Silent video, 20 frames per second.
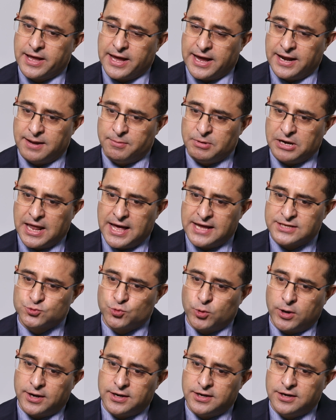And I mean, last
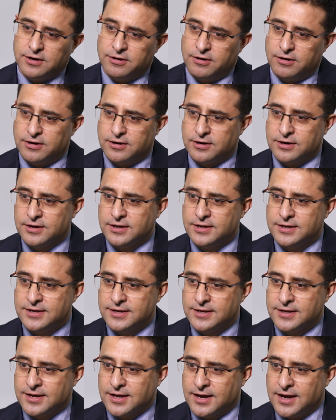1 year
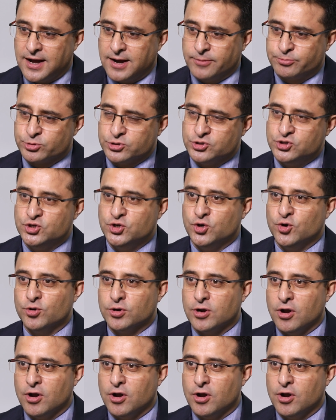after Geo